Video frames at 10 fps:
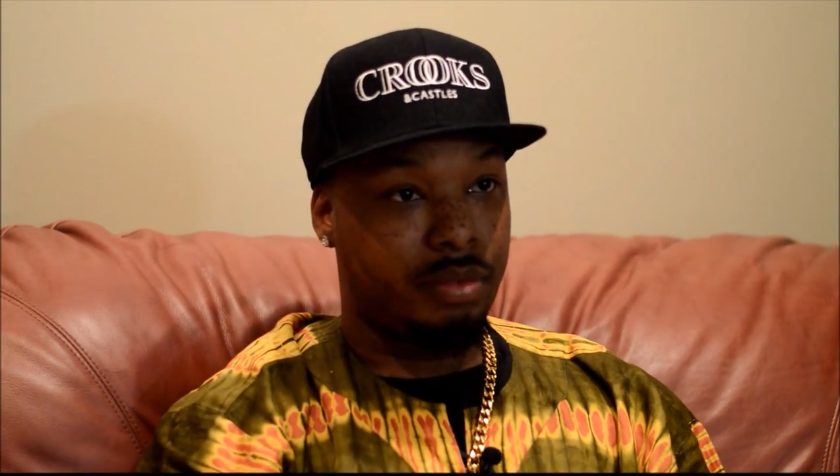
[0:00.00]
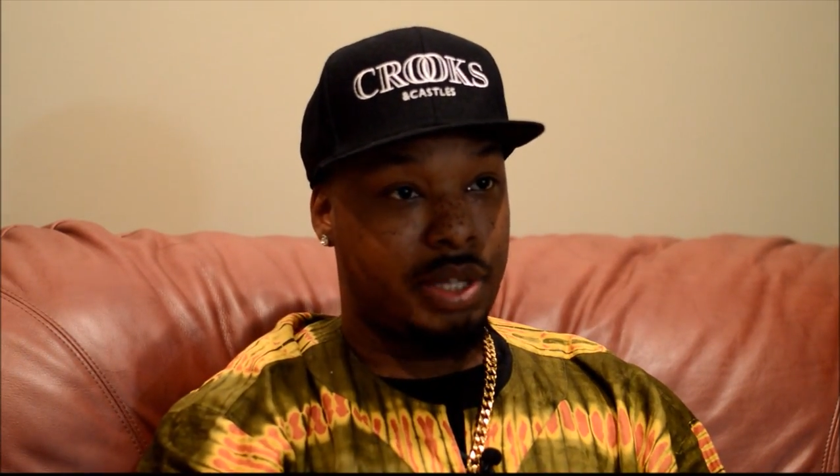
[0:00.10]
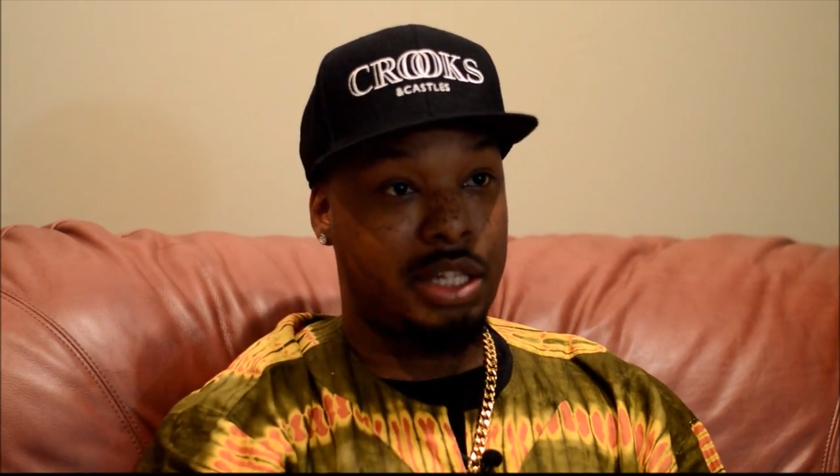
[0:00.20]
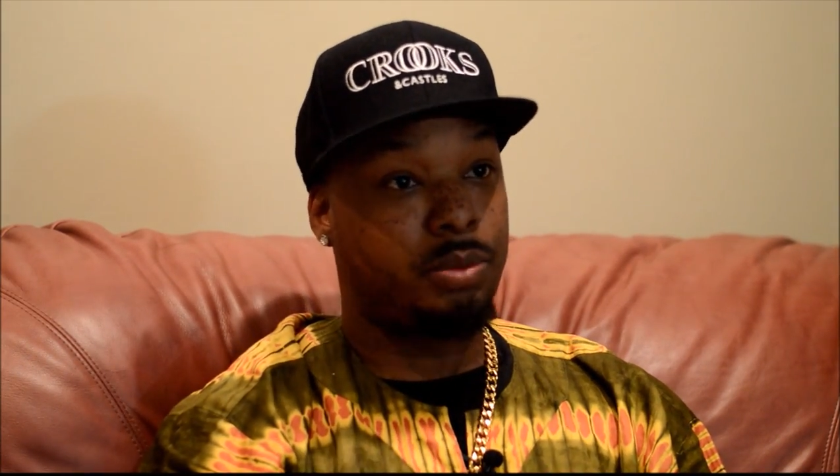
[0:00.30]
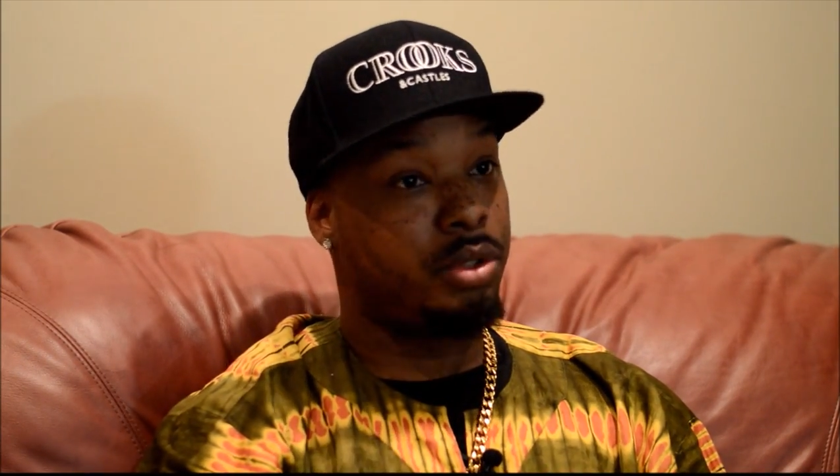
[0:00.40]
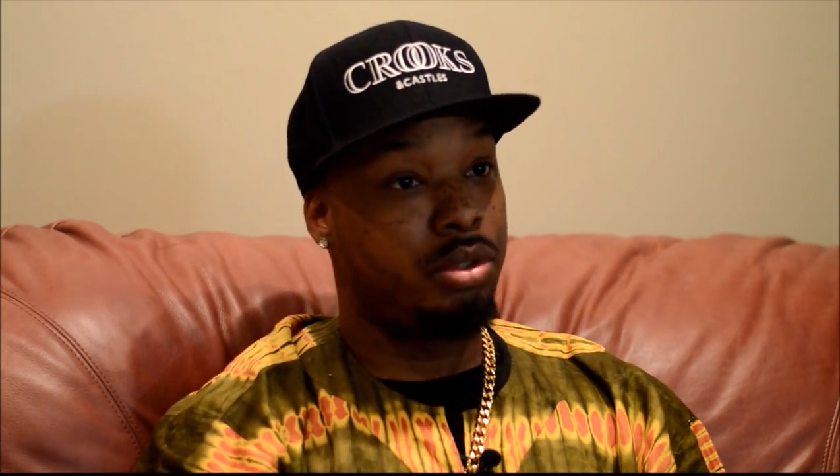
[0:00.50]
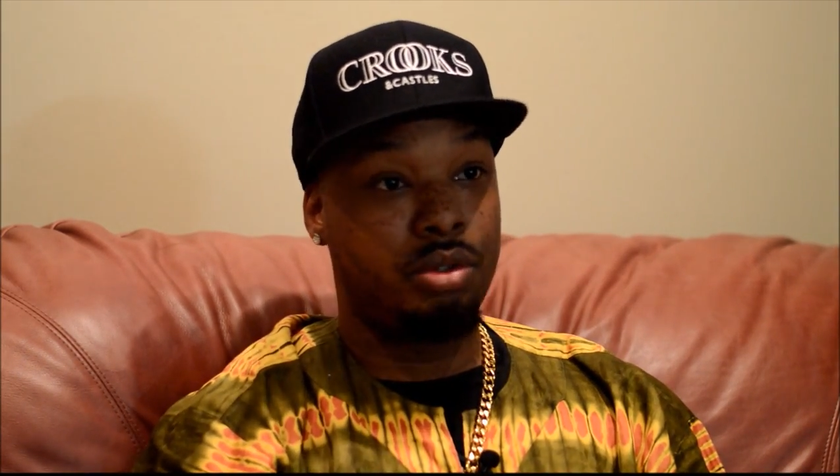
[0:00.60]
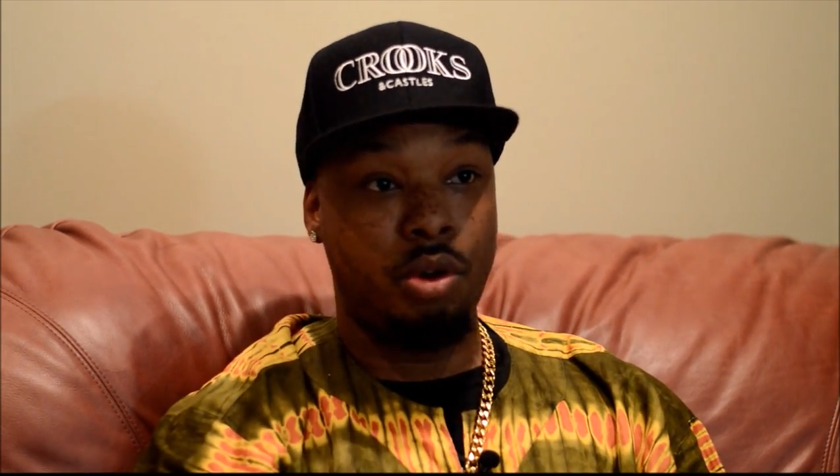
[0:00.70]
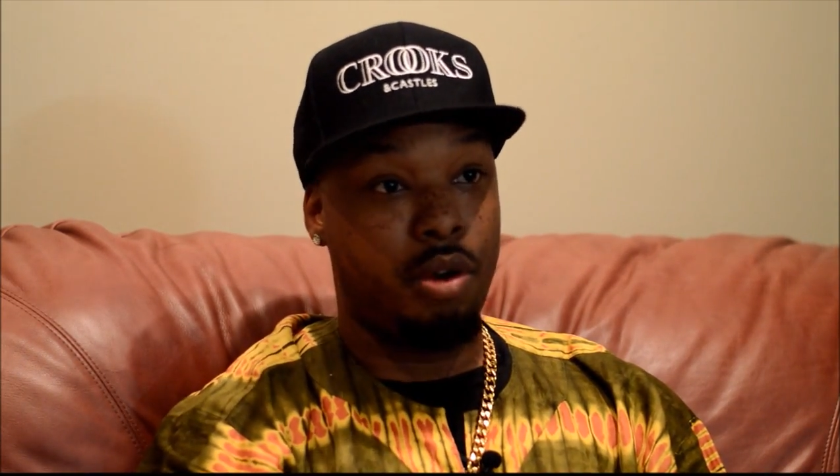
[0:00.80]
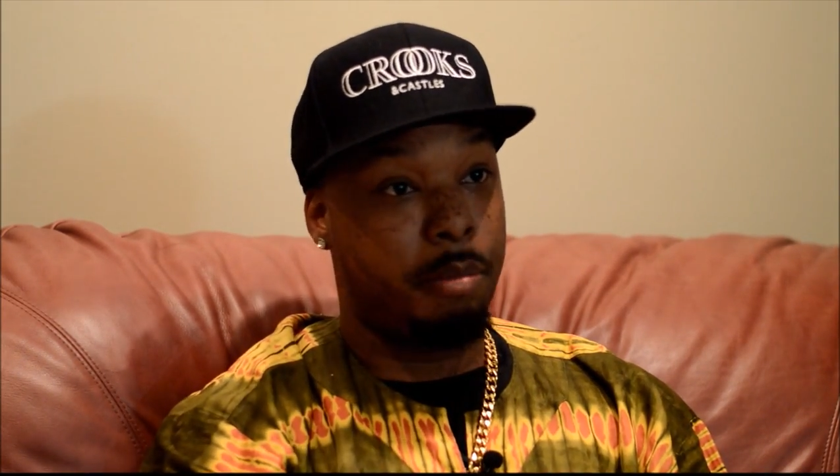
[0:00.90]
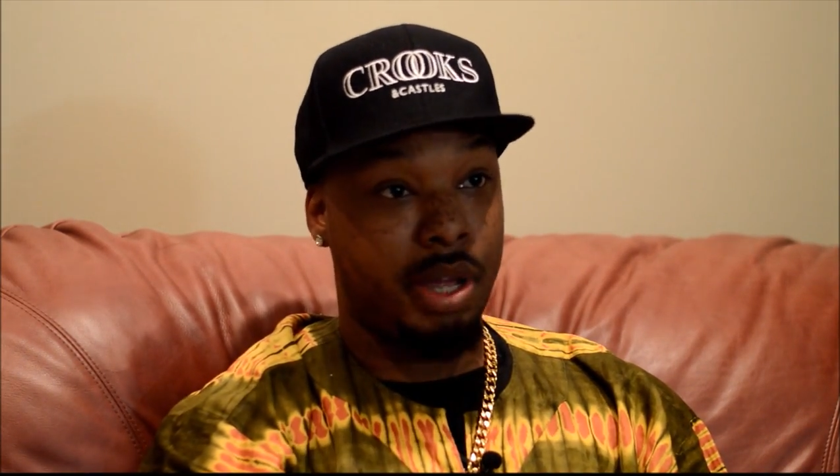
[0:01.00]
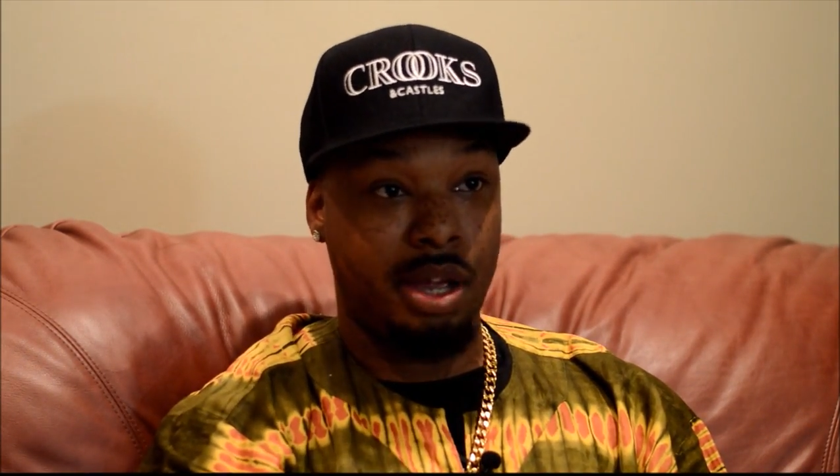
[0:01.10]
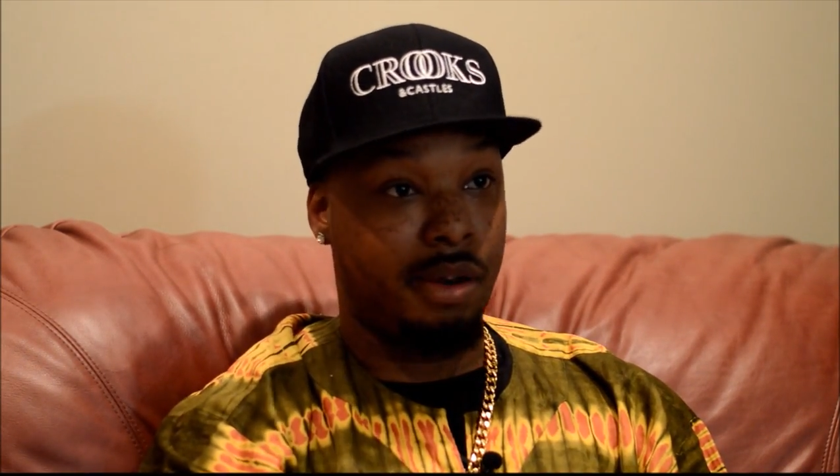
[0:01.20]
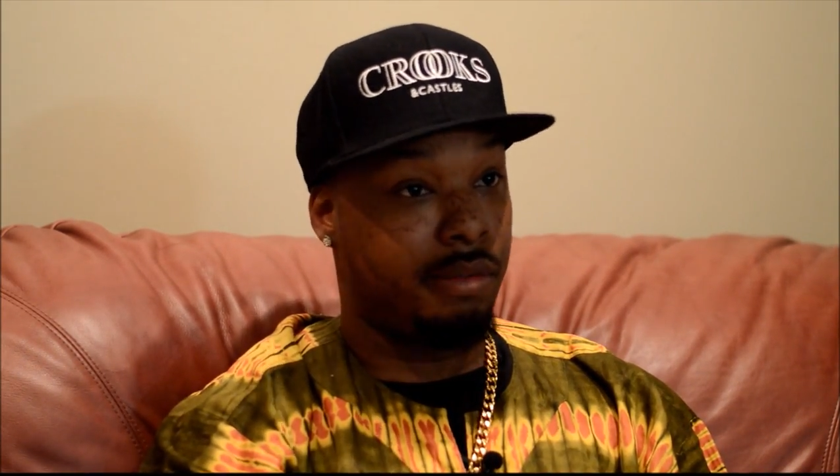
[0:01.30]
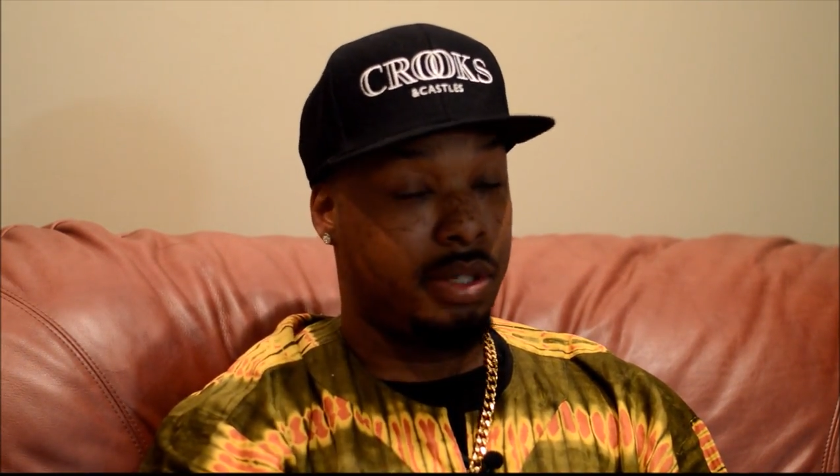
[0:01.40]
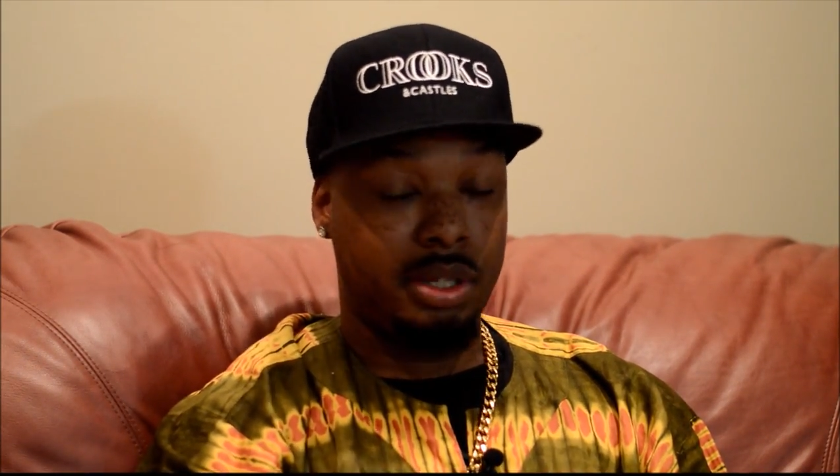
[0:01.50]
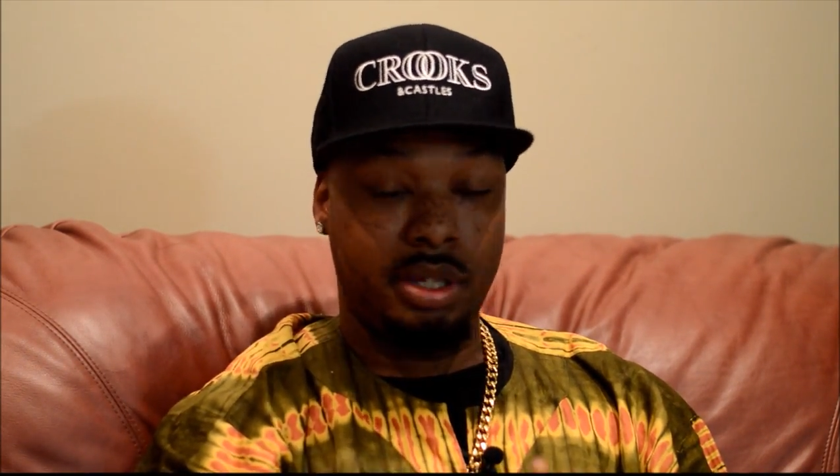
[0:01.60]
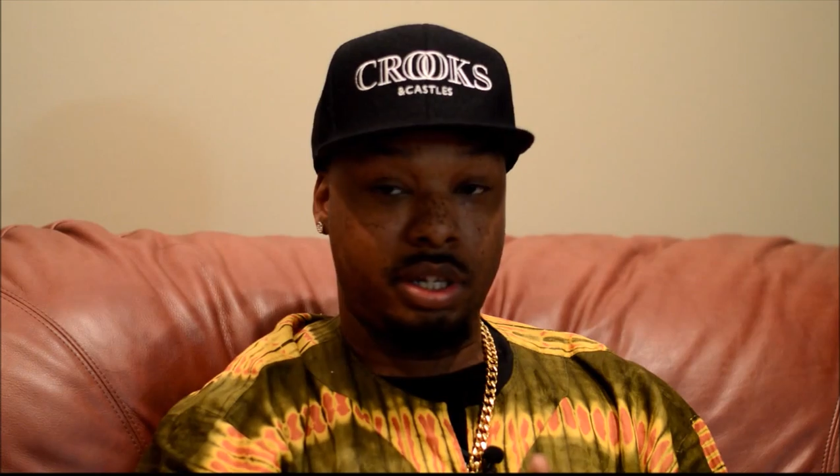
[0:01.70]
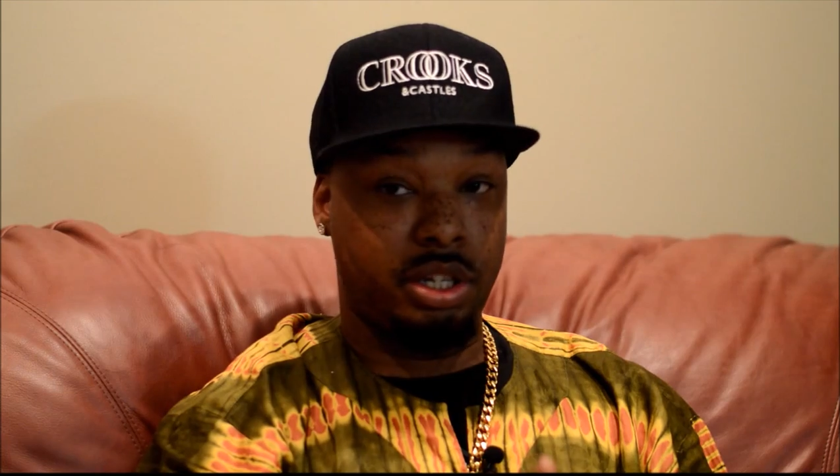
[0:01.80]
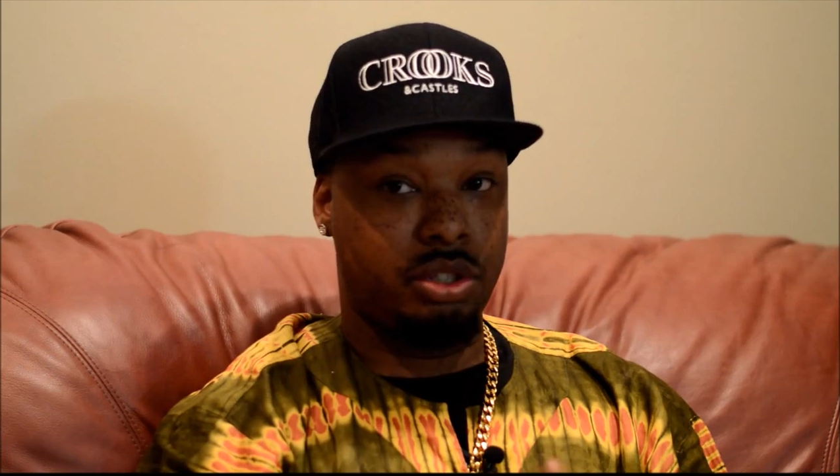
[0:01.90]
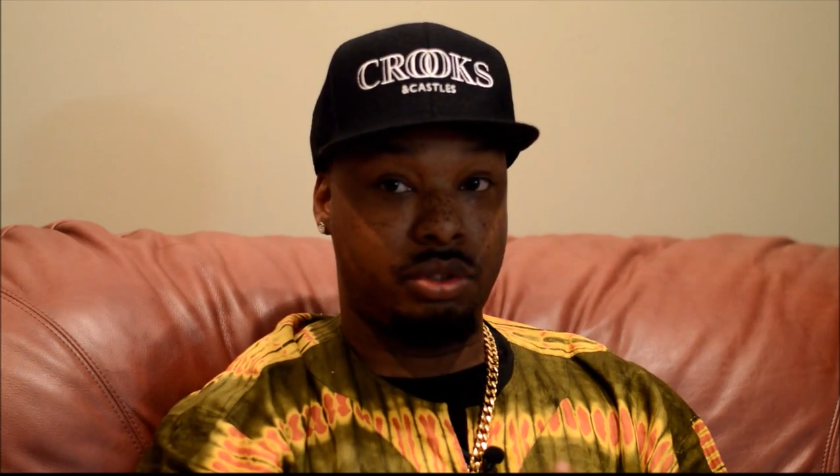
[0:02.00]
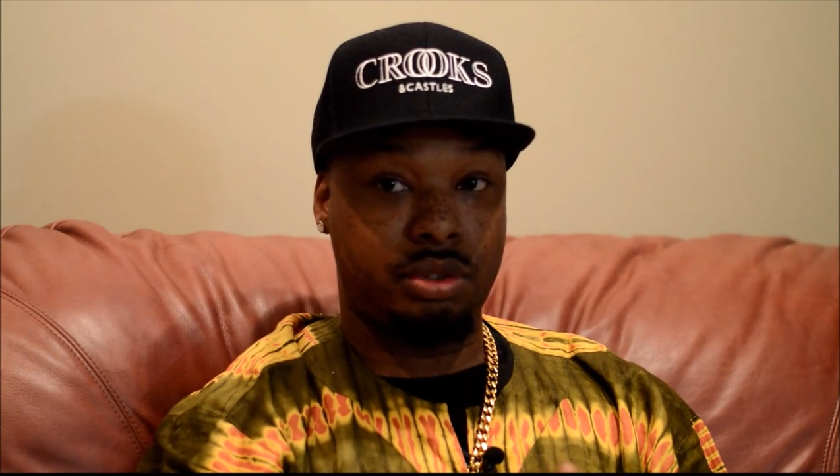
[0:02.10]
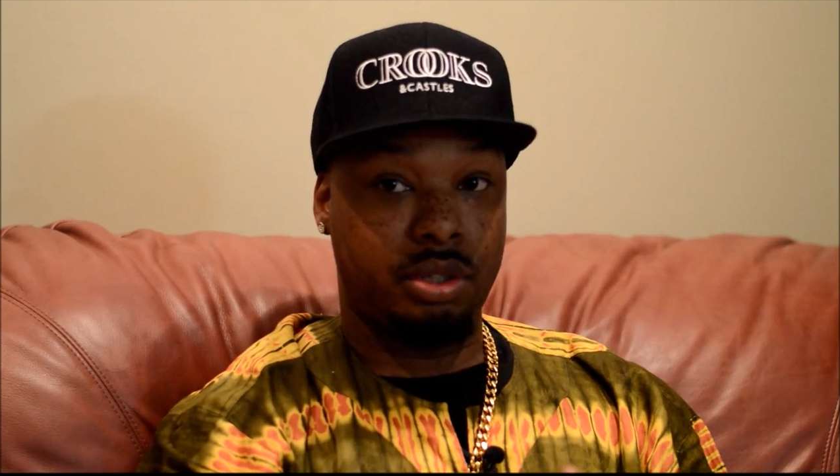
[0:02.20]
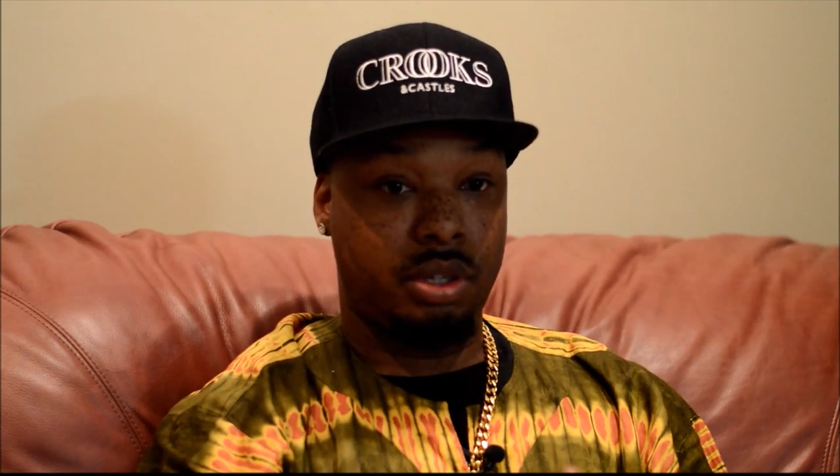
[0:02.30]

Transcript: That's when you know a man is